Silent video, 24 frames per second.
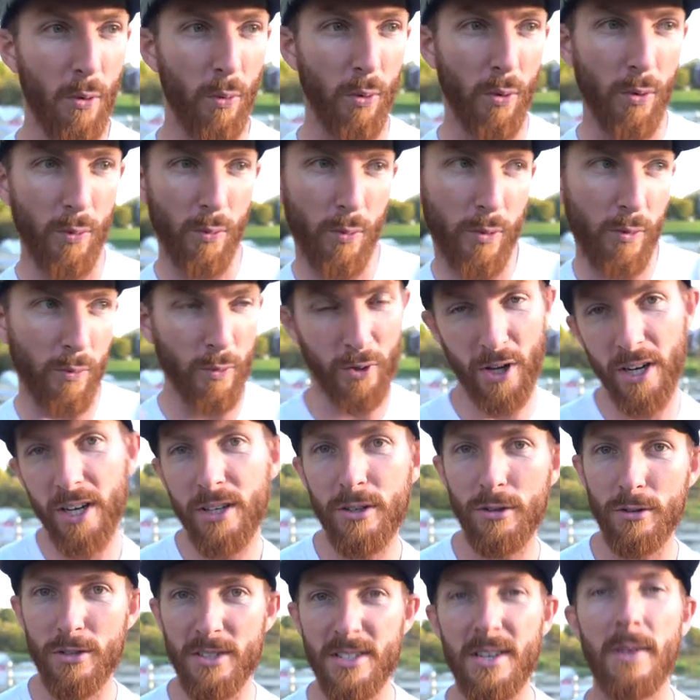We're, we're going to
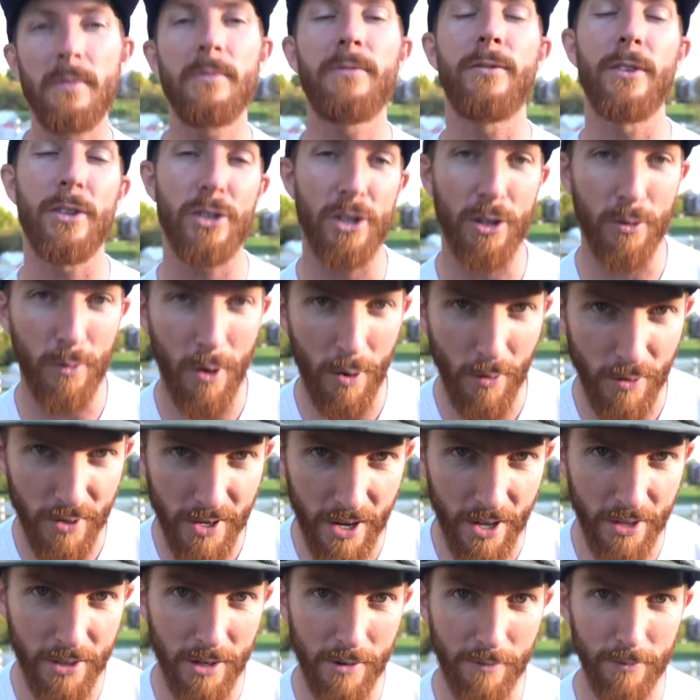do some fishing while we're
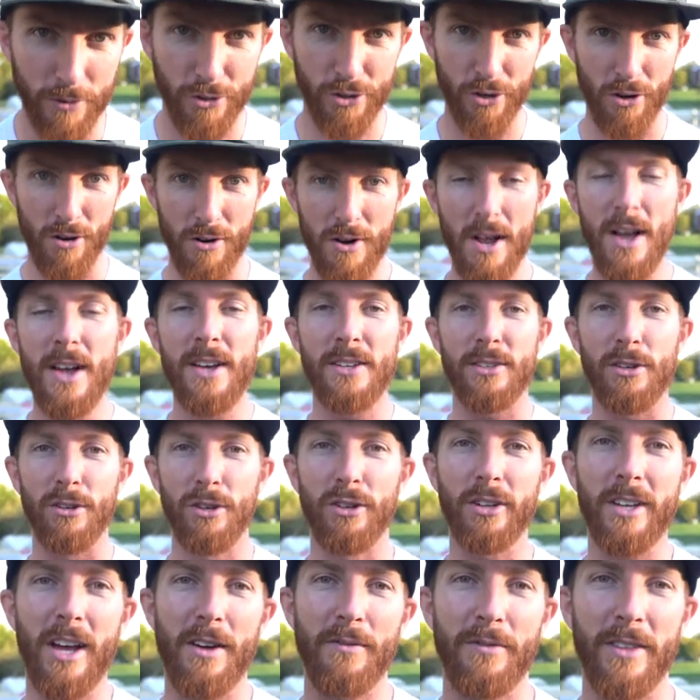down there for sure, so
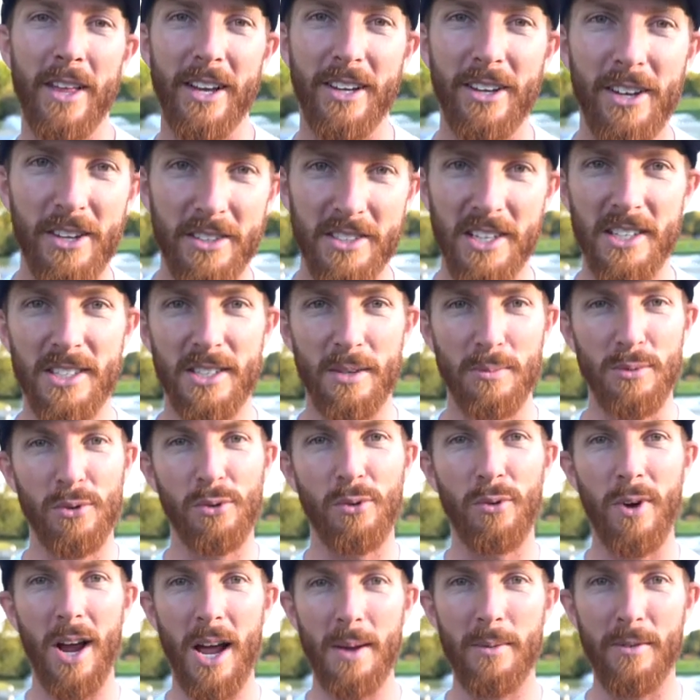look out for that content.
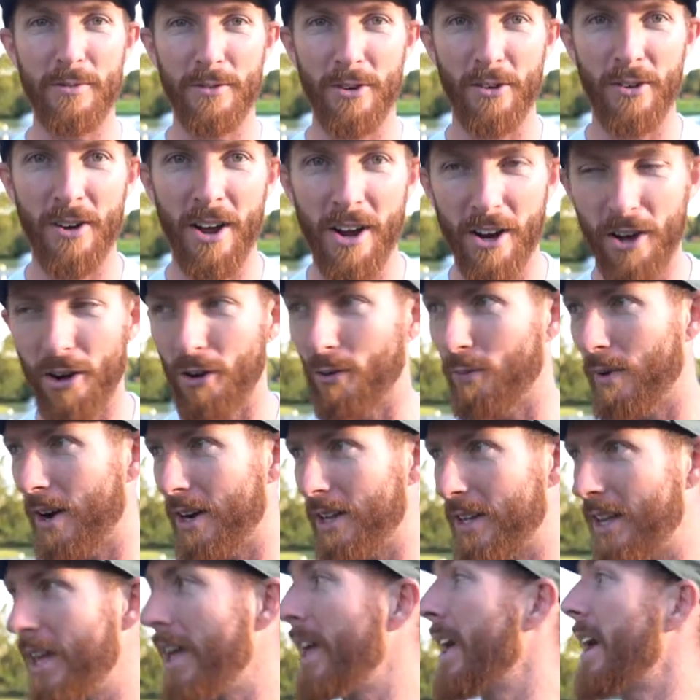Subscribe if you're not
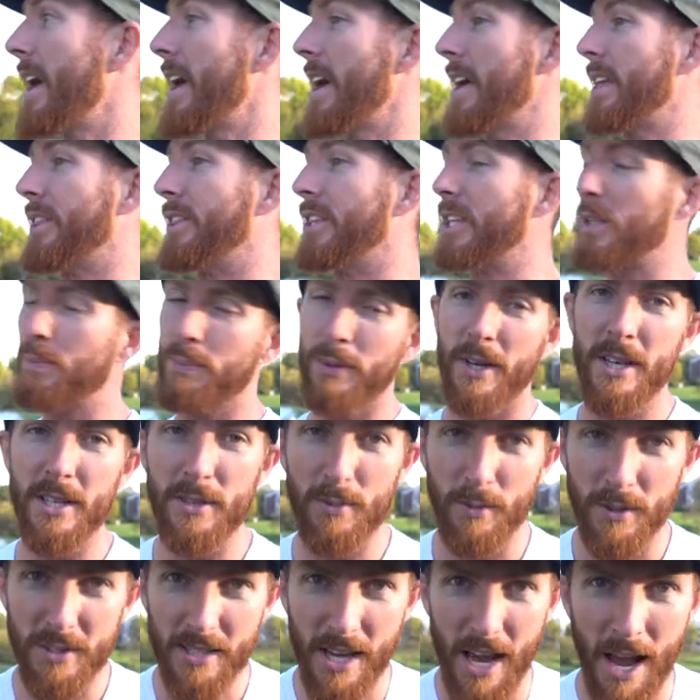already. This
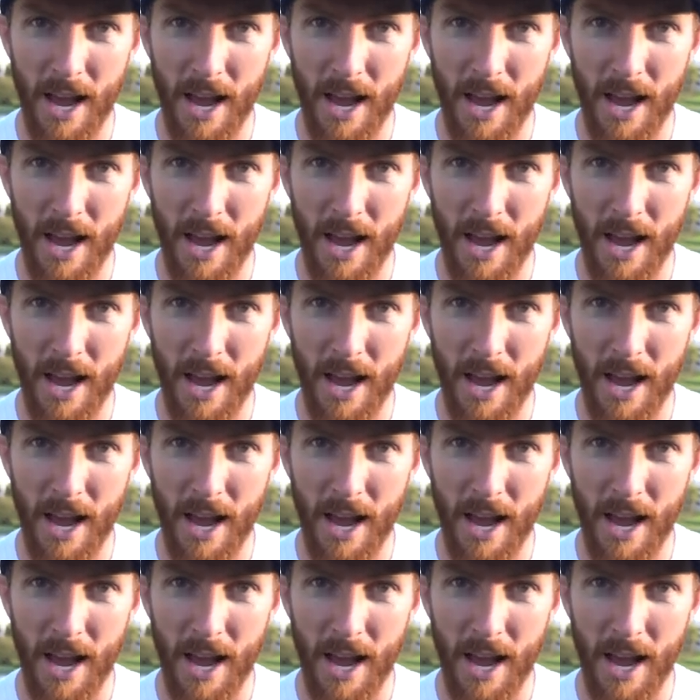place was